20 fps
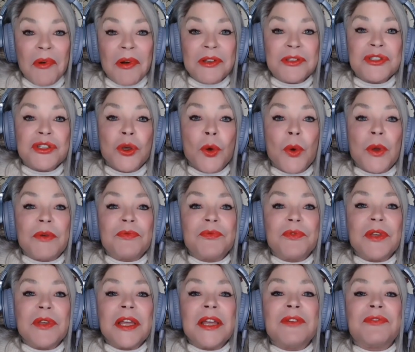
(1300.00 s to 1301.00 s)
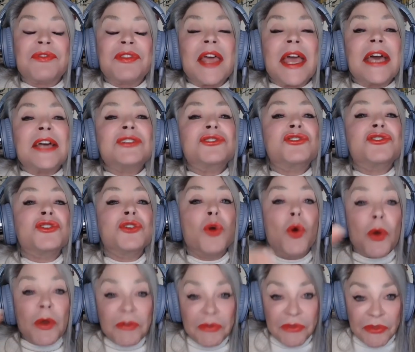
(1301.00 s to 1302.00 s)
so I if, can understand if that's that.
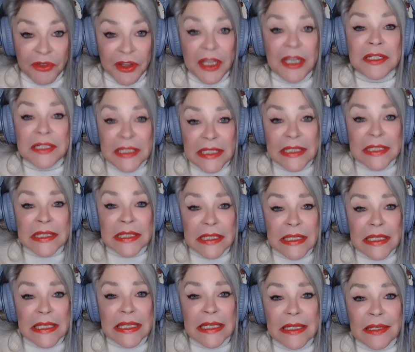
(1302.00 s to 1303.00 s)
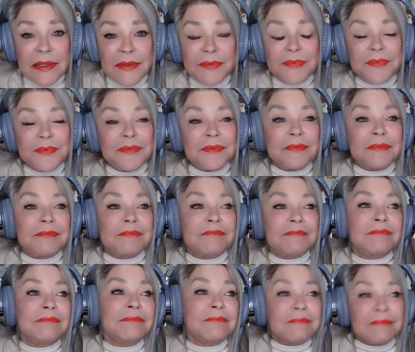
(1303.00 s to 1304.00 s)
Your fantasy,
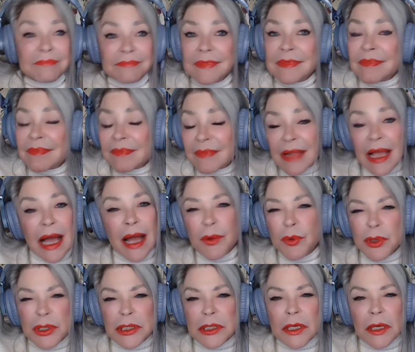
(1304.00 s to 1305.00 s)
mm, I wouldn't go